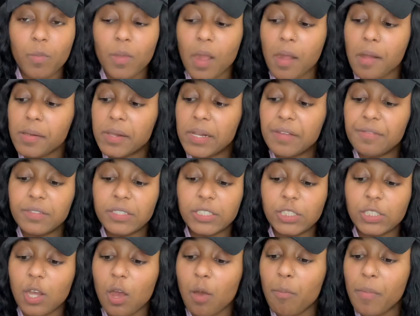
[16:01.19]
giving
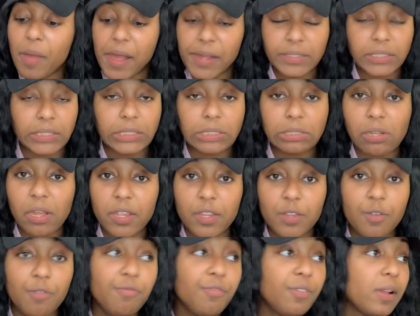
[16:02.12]
it your best, and
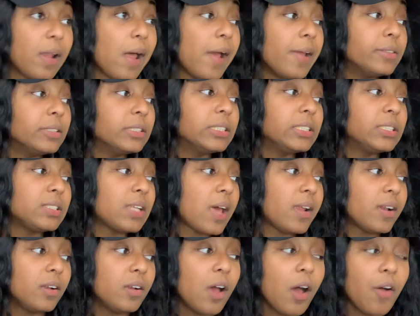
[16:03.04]
you feel like it's
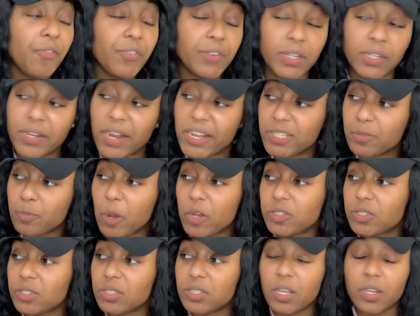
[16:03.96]
not enough, and the next
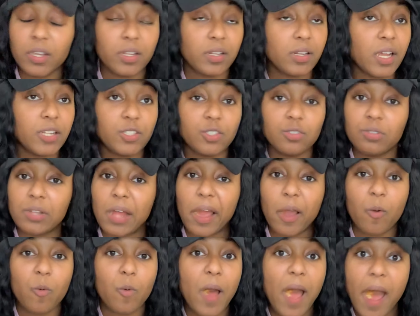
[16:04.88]
person's looking at you
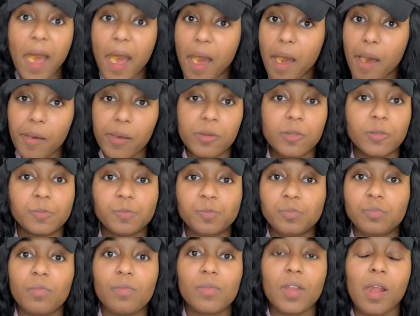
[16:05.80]
like, wow.
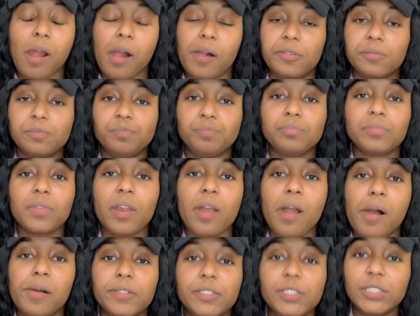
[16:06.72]

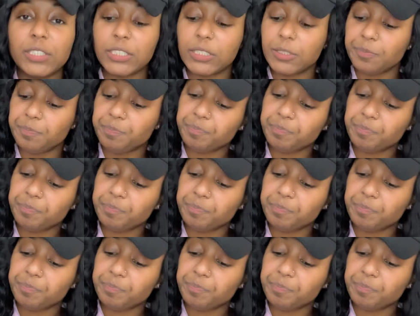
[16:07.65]
You know?